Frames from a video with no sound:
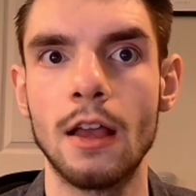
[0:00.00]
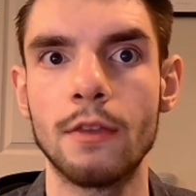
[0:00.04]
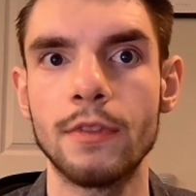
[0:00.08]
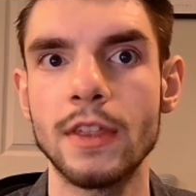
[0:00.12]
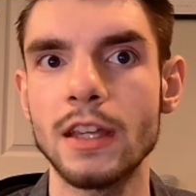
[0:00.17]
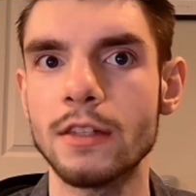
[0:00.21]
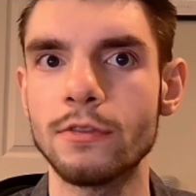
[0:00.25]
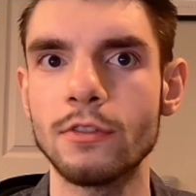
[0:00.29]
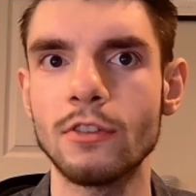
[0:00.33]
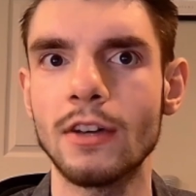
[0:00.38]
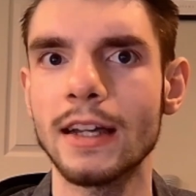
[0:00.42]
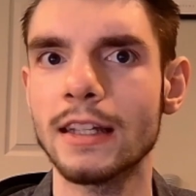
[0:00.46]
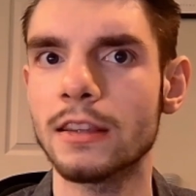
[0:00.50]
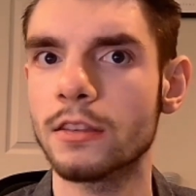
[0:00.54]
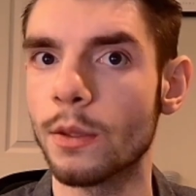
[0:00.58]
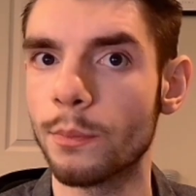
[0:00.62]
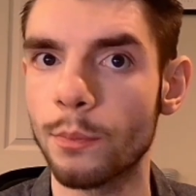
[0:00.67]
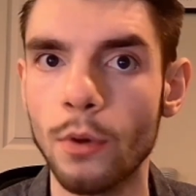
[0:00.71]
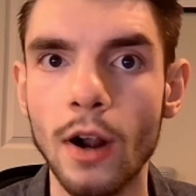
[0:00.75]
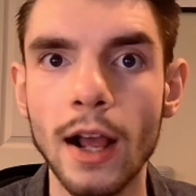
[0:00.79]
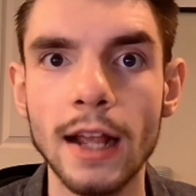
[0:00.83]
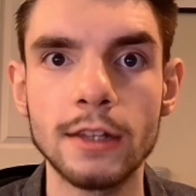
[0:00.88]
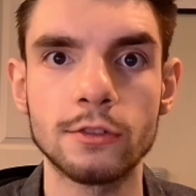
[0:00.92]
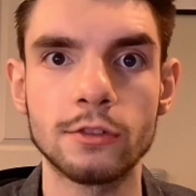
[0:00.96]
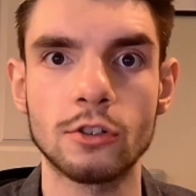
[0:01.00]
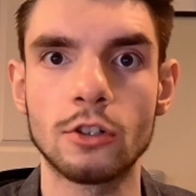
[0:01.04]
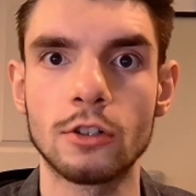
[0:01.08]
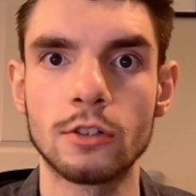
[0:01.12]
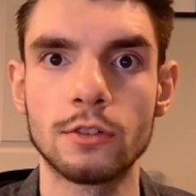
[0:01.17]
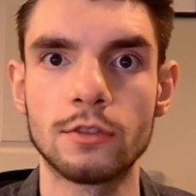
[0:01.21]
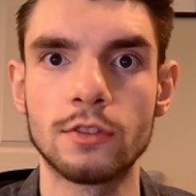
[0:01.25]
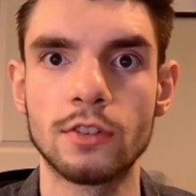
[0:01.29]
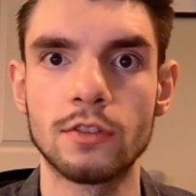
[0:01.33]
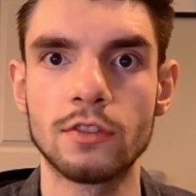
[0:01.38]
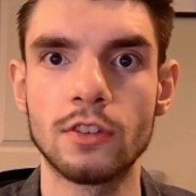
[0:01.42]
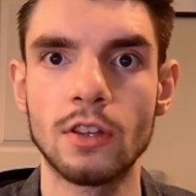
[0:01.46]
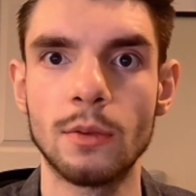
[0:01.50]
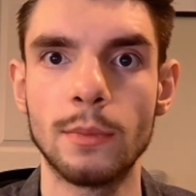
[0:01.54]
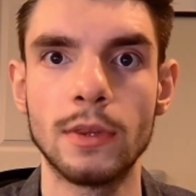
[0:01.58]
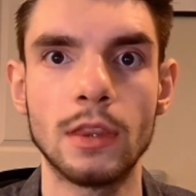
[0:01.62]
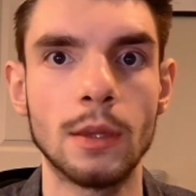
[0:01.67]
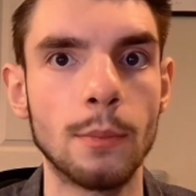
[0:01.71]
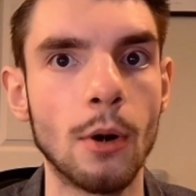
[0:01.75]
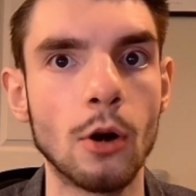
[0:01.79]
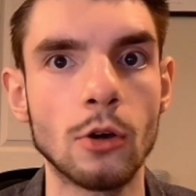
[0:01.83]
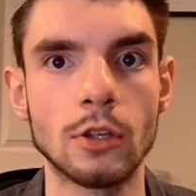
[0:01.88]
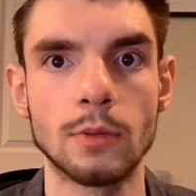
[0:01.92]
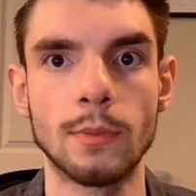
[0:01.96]
Think of it like the prize card system in
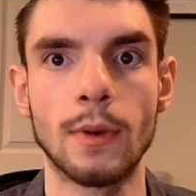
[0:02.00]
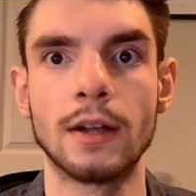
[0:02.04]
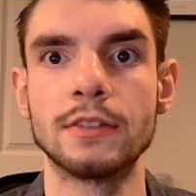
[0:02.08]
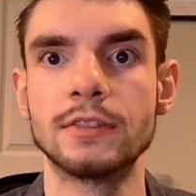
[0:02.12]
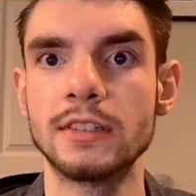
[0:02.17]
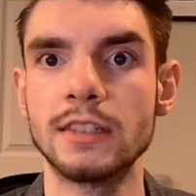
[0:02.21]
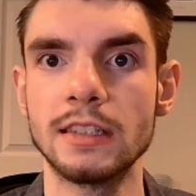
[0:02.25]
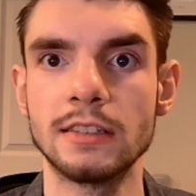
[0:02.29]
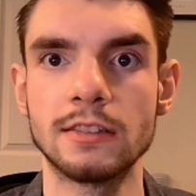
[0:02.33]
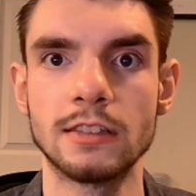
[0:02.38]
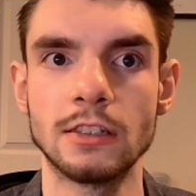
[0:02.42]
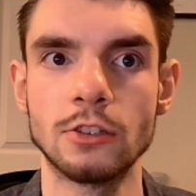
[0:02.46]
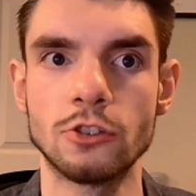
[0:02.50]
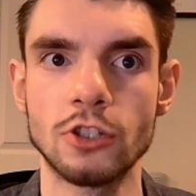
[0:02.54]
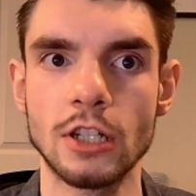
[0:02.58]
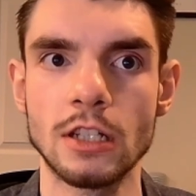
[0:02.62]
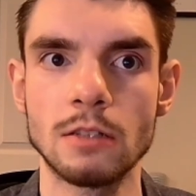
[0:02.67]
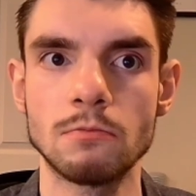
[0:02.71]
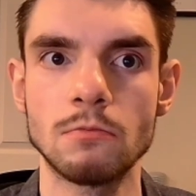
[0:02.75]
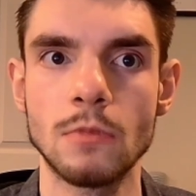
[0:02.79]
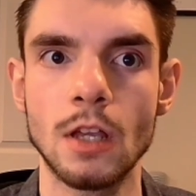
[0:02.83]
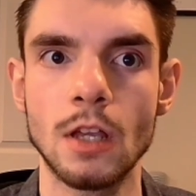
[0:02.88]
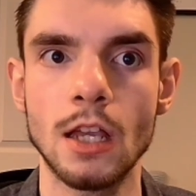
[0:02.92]
the Pokemon TCG.